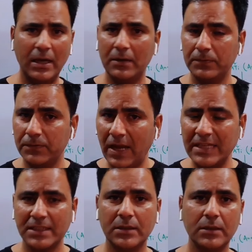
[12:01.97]
a
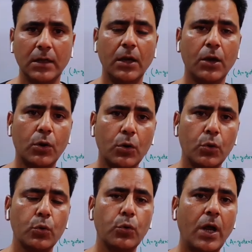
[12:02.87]
fatal
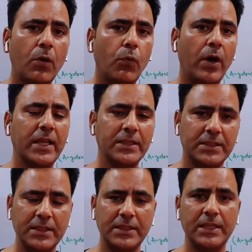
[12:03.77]
coronavirus
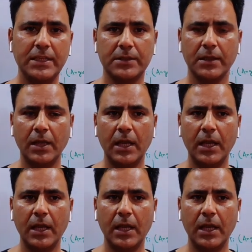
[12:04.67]
disease.